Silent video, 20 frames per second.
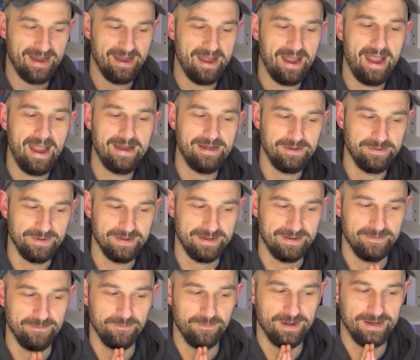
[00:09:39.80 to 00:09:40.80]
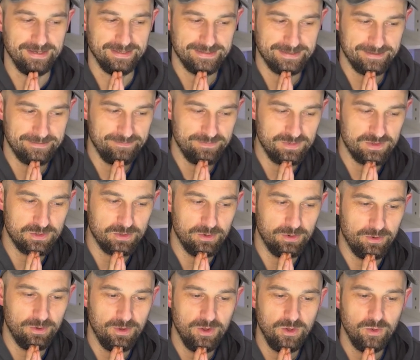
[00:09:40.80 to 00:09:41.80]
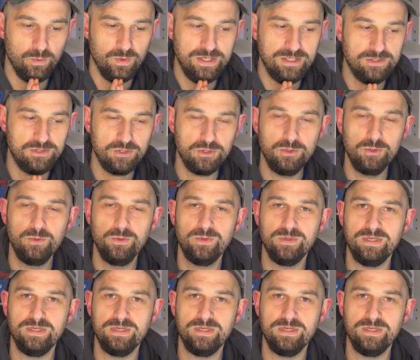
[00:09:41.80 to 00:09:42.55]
Anyway, right, so we do